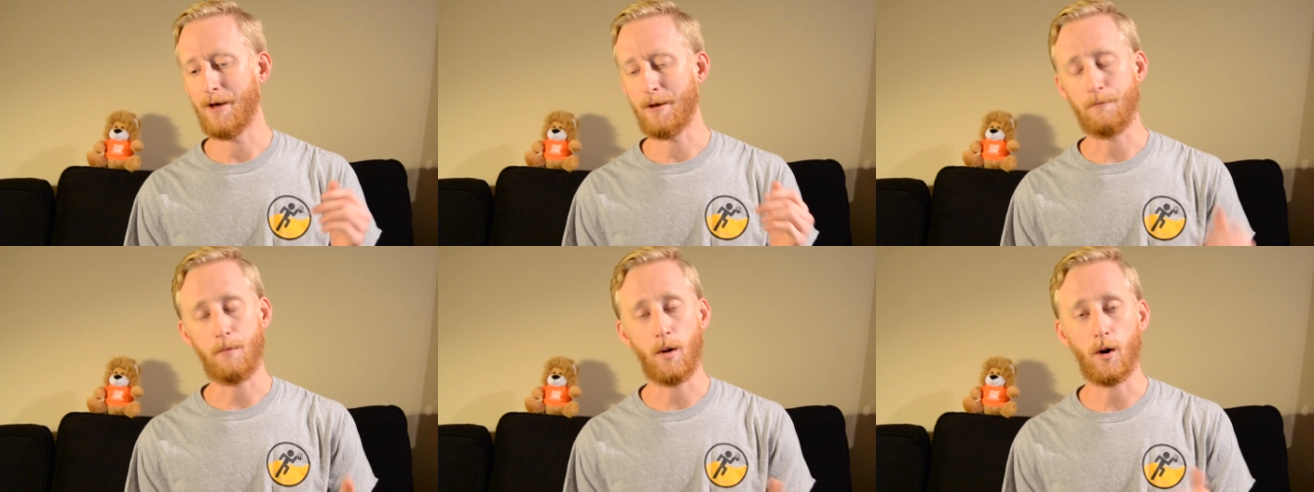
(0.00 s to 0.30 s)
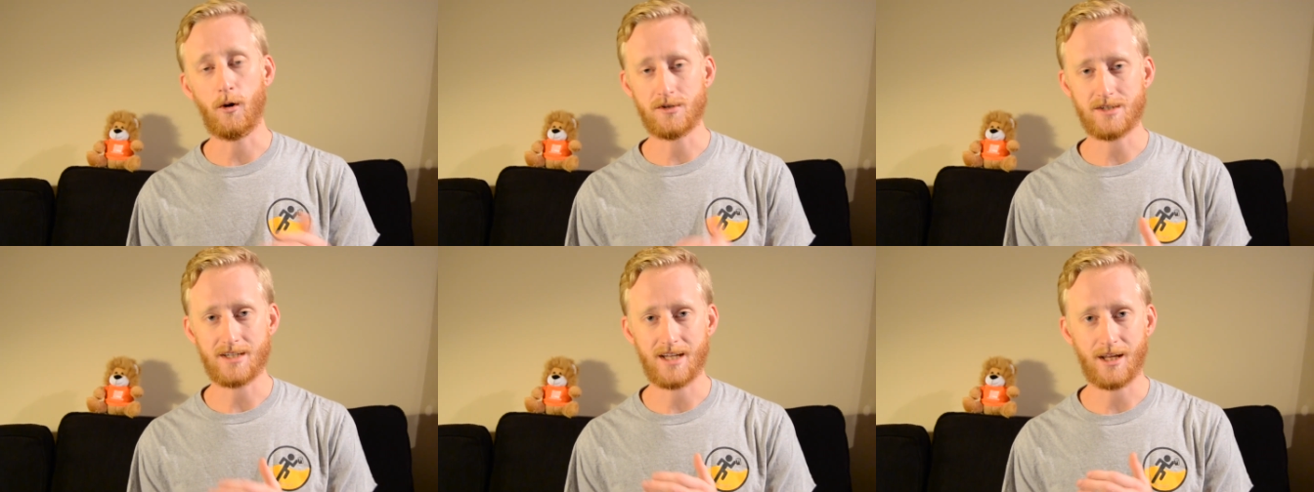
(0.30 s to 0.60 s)
and
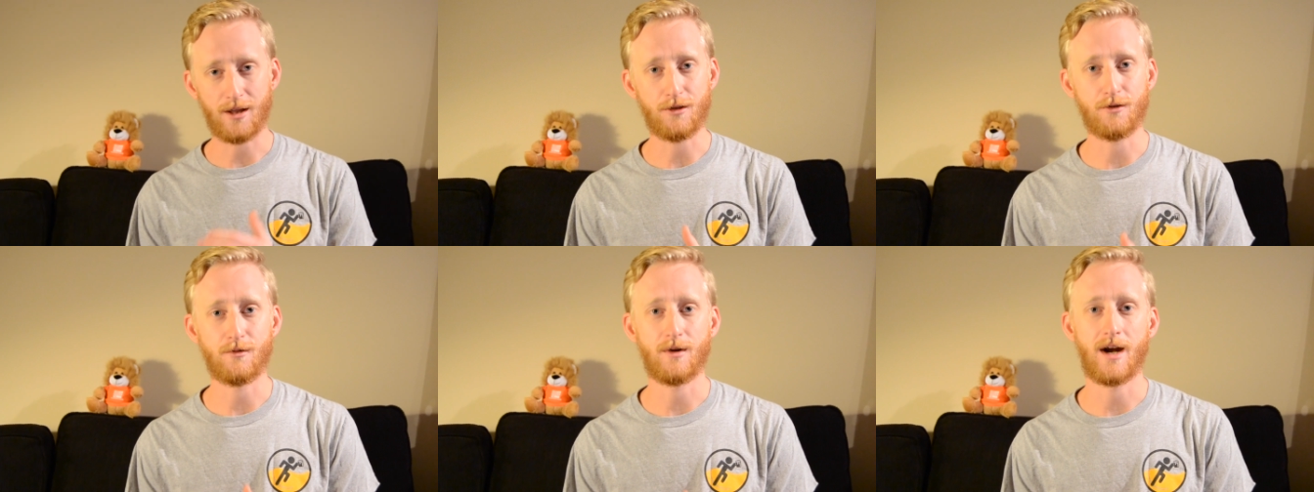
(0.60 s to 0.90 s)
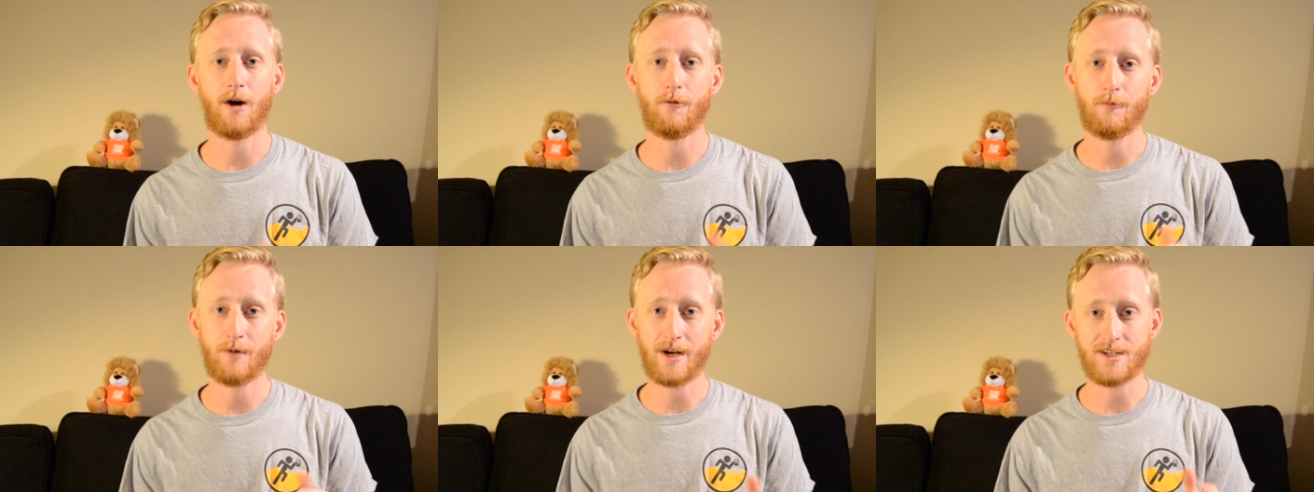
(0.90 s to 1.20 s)
posting
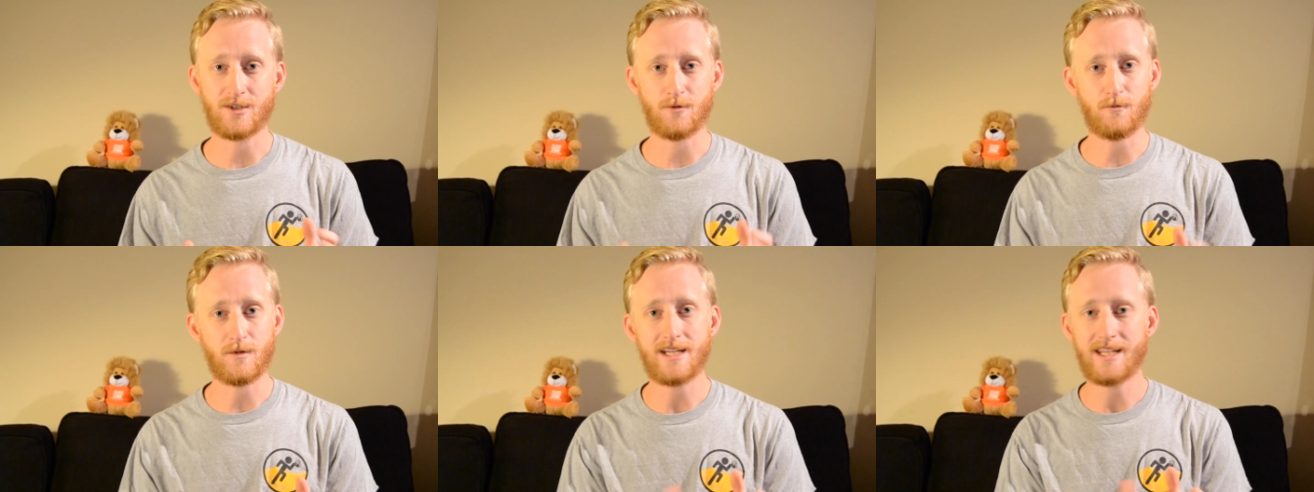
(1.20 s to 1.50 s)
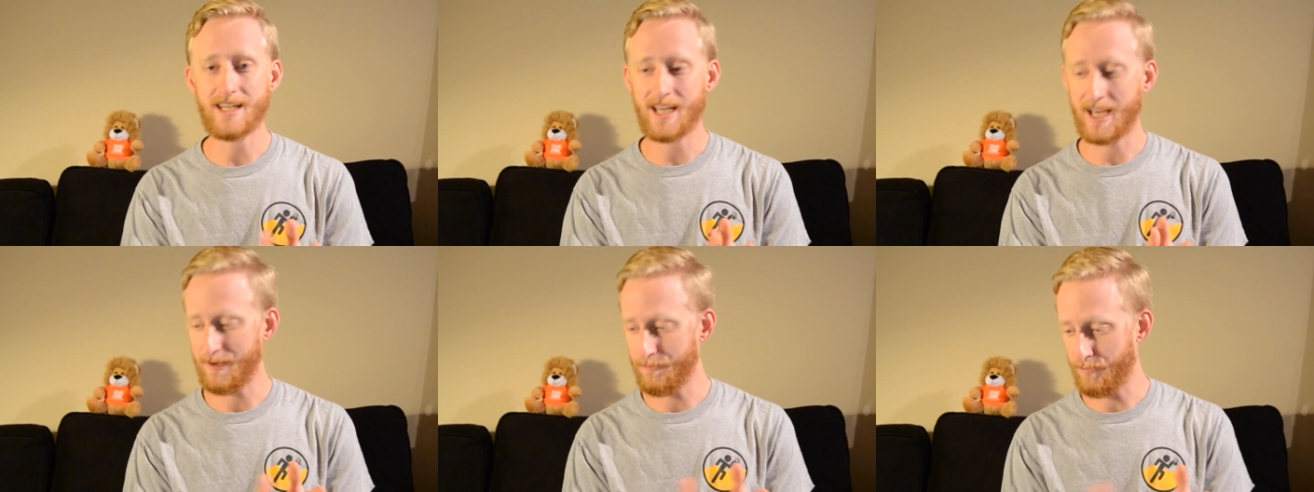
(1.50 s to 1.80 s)
throughout race
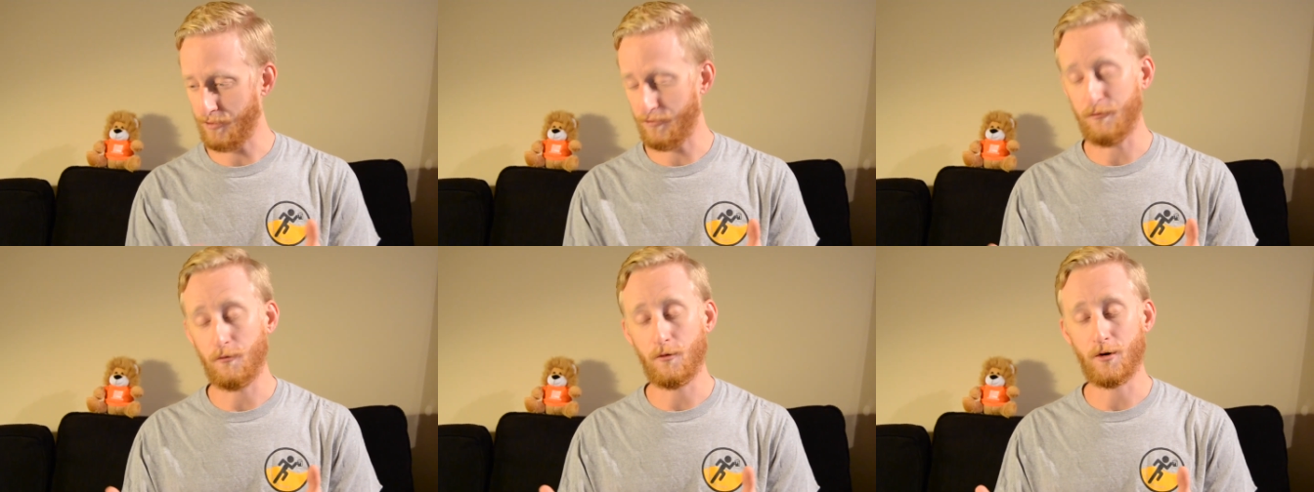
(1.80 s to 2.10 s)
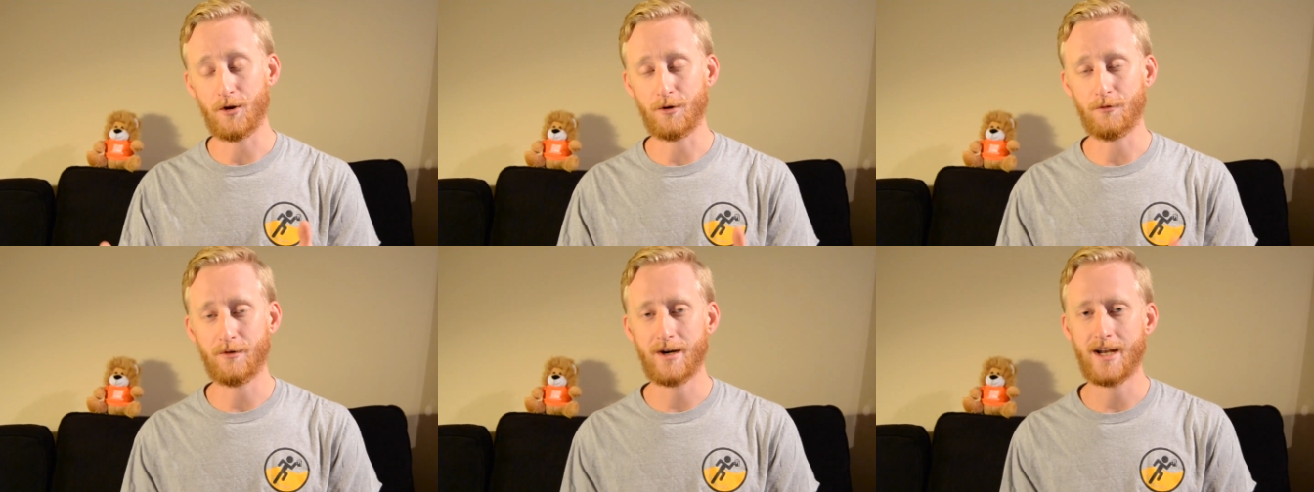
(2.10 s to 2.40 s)
weekend
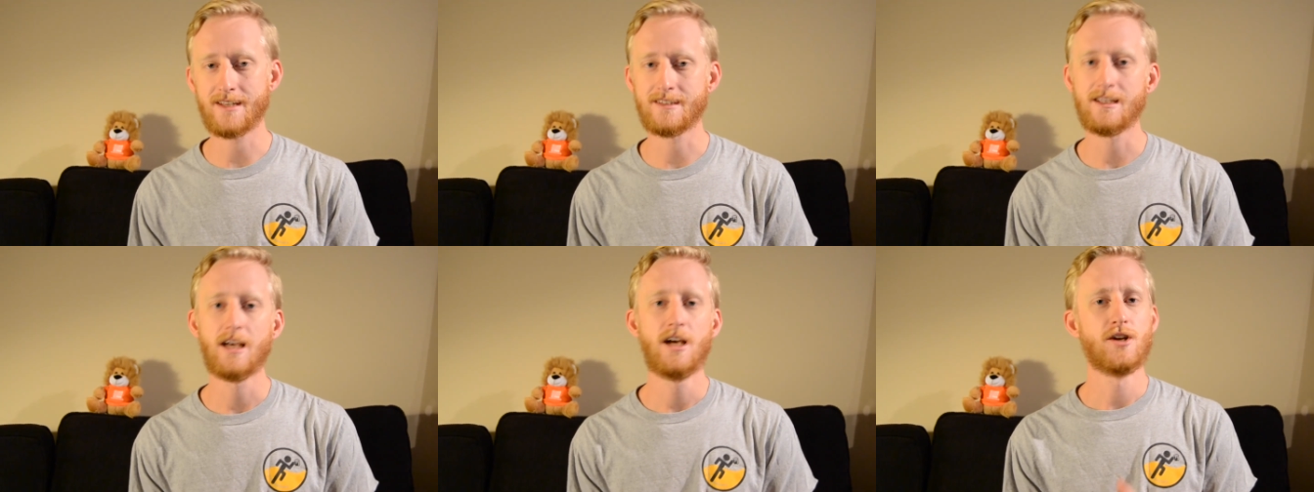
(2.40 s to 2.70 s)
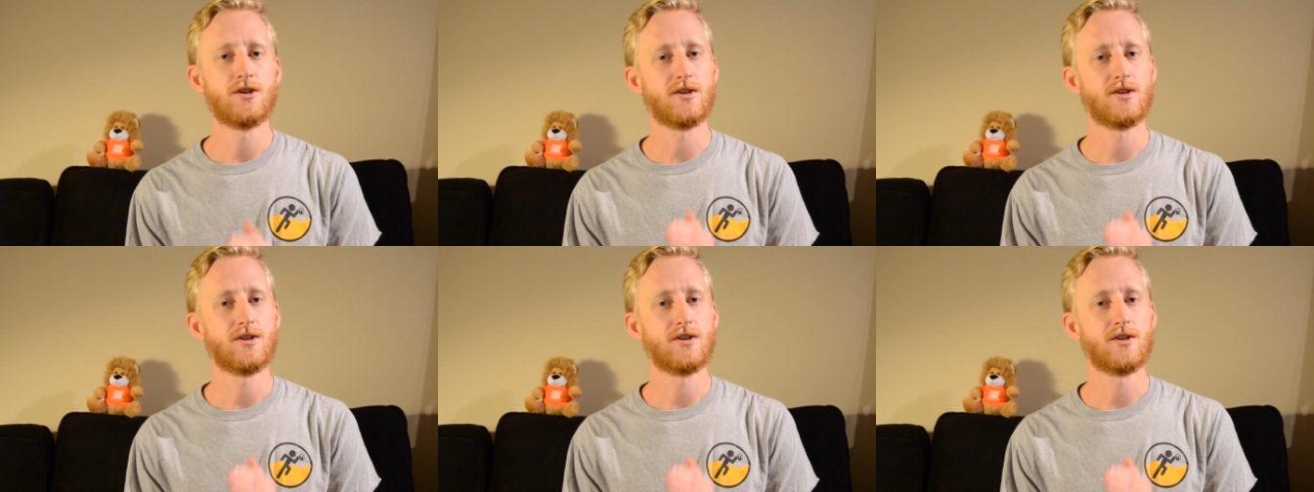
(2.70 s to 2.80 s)
before the race,